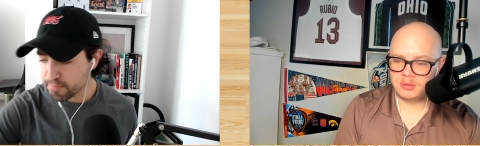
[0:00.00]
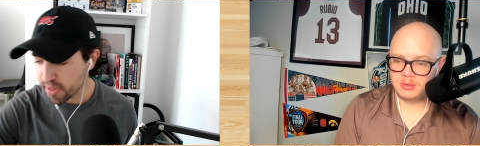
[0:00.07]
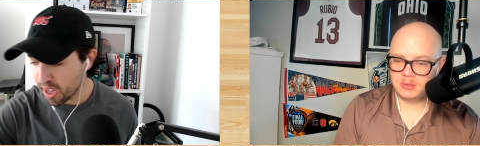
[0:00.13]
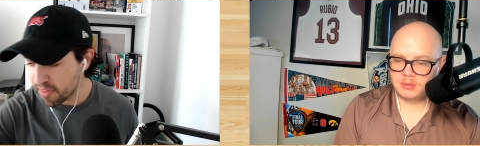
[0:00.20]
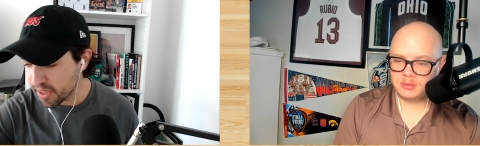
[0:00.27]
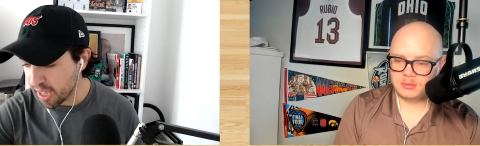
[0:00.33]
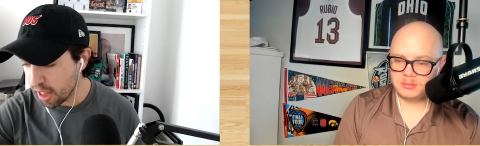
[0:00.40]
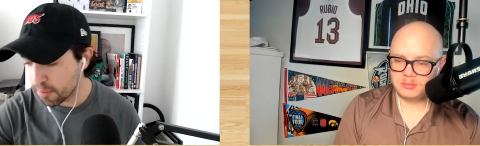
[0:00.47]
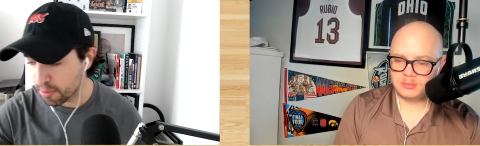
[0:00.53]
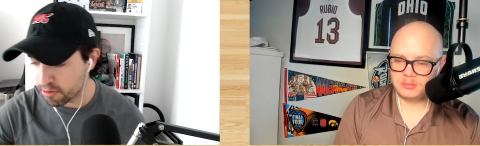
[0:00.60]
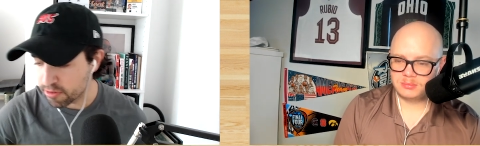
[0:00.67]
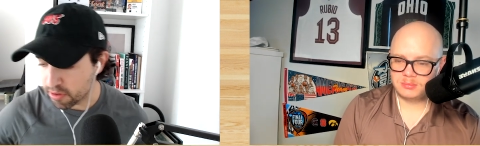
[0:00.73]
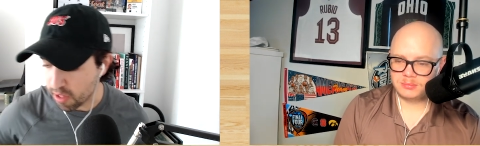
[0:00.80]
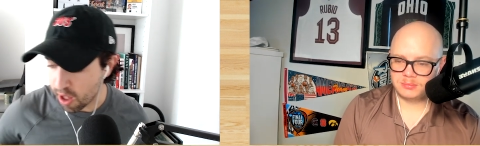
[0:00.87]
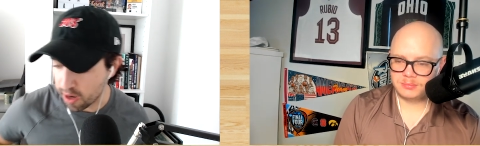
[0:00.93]
Speaker 1: I think Halliburton's
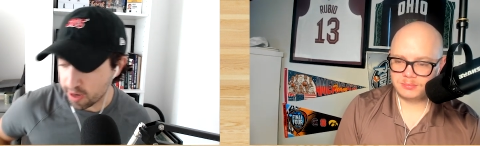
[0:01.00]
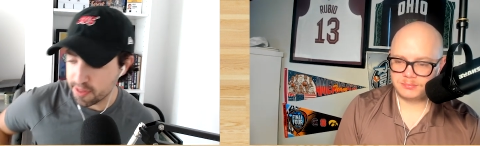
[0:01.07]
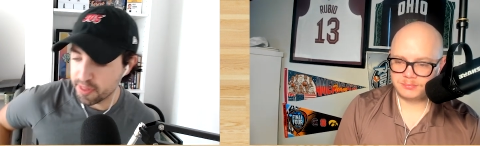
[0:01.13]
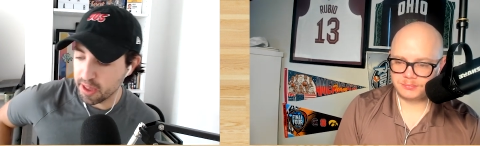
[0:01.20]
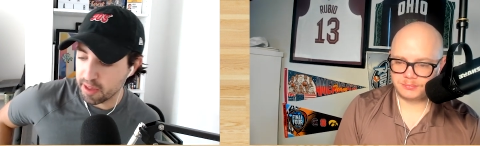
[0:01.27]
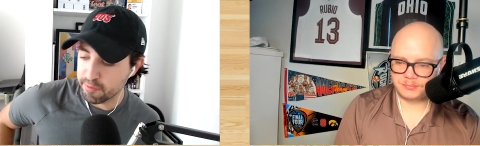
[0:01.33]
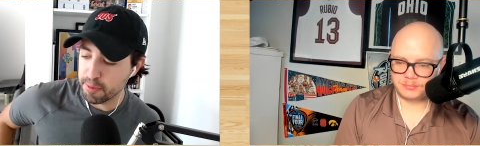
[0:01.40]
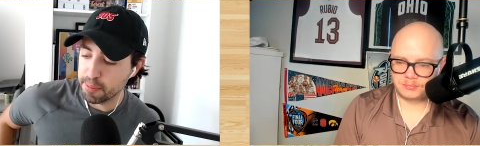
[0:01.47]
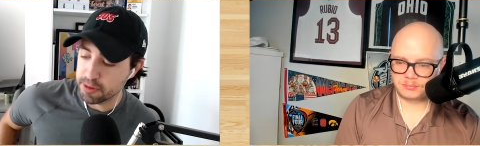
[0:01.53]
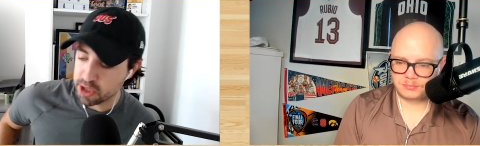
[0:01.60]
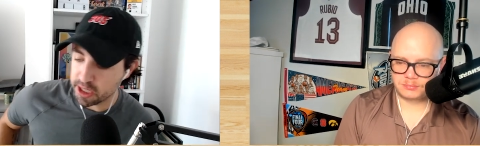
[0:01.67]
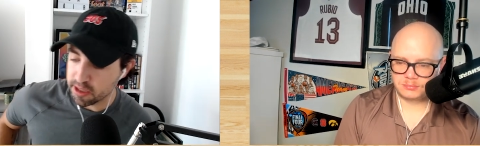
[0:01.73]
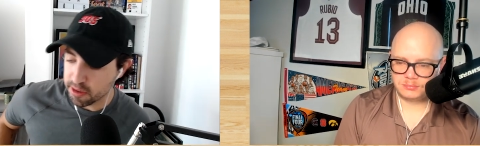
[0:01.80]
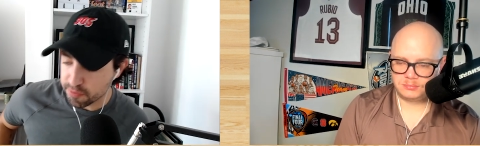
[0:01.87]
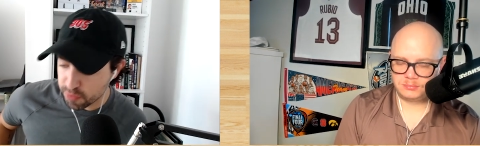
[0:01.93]
a lock. I think if you're
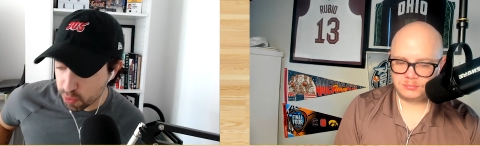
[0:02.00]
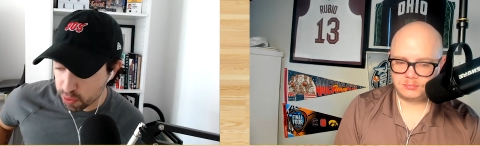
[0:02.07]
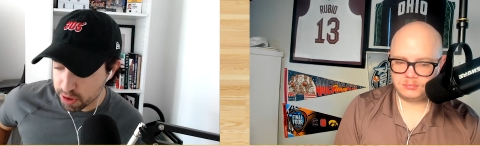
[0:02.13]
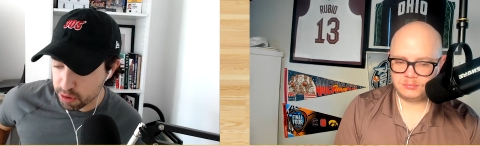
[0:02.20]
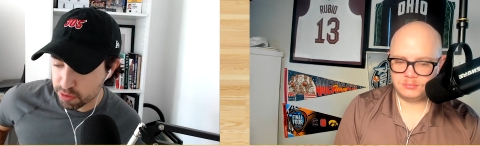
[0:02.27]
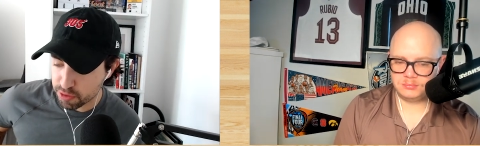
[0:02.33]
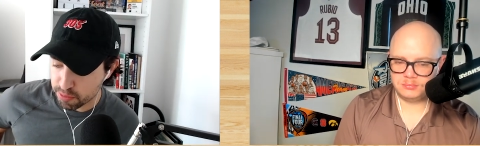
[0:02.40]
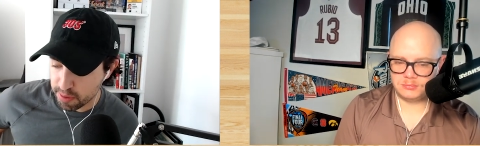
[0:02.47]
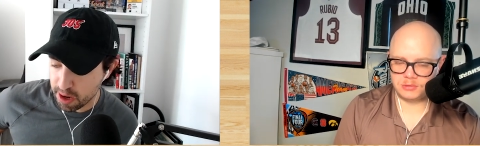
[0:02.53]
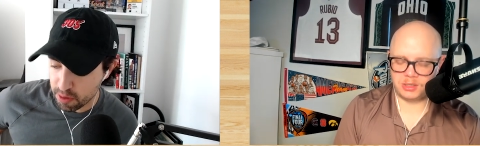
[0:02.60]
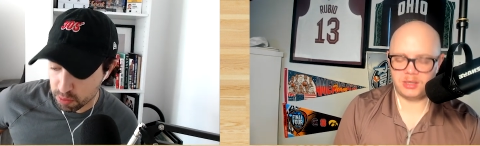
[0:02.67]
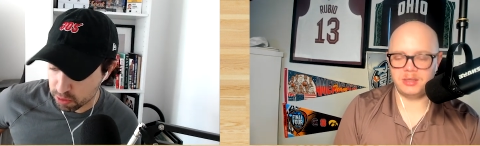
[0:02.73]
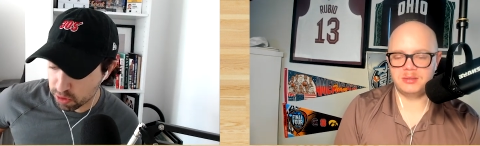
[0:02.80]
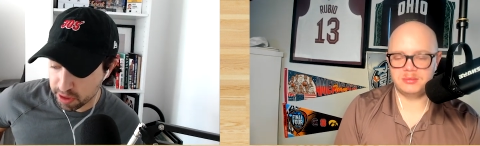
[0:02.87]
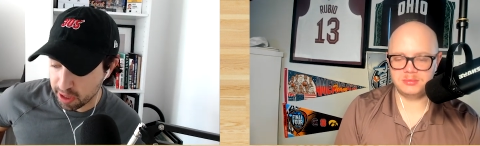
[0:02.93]
projecting four years from now, okay.
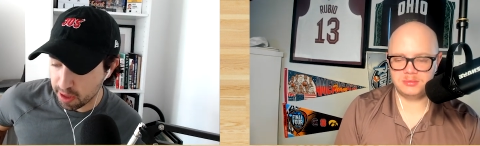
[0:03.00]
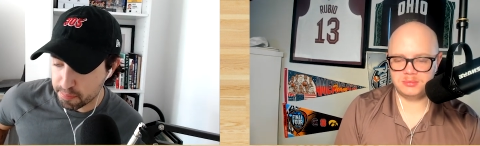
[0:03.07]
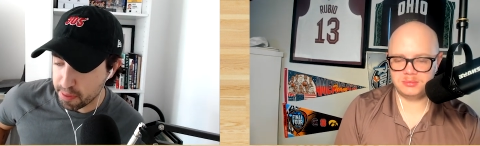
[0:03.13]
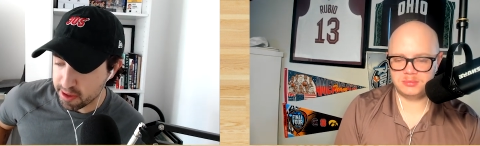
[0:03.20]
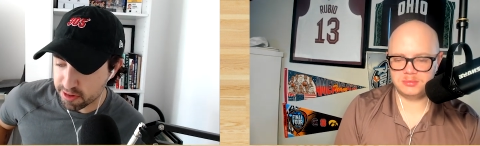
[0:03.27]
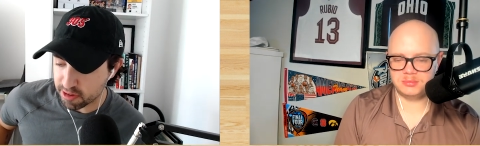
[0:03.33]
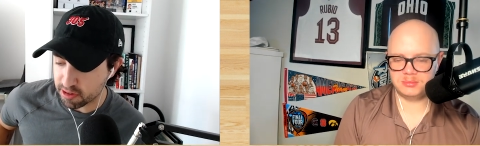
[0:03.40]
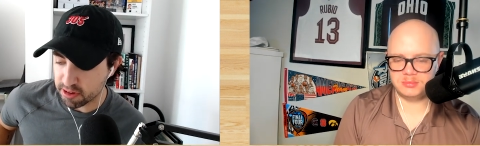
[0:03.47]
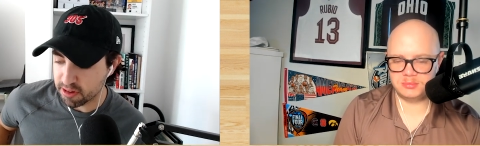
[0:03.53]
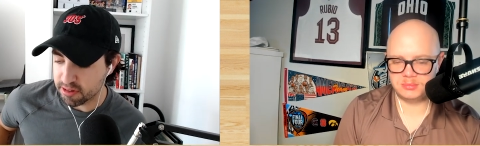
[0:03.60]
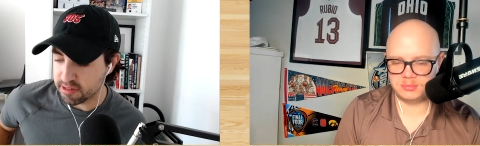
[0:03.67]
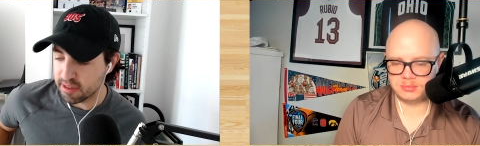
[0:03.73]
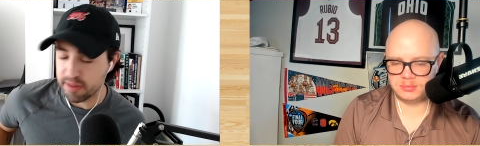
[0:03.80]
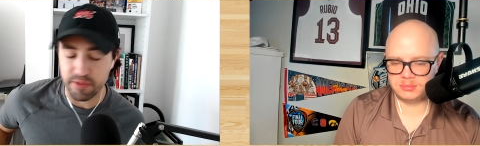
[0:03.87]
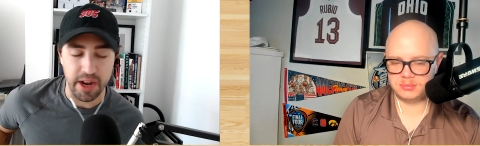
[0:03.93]
we're looking at basically the
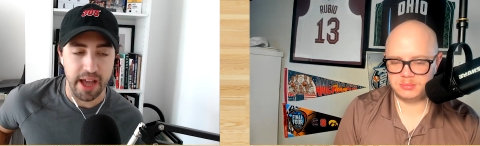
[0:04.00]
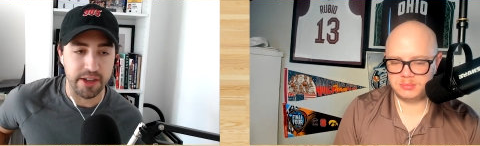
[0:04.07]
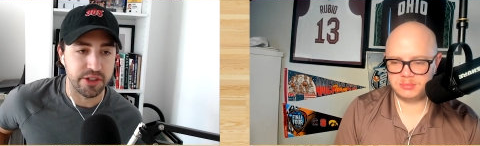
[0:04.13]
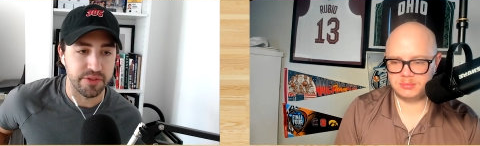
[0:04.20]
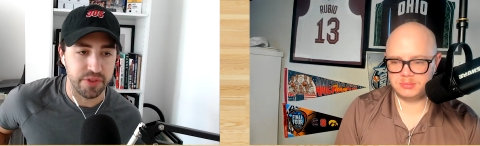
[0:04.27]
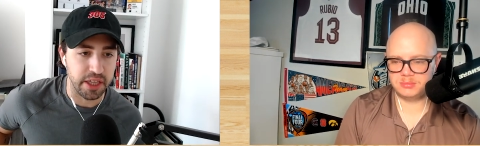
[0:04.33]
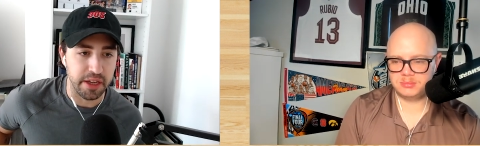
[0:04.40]
Steve Nash of the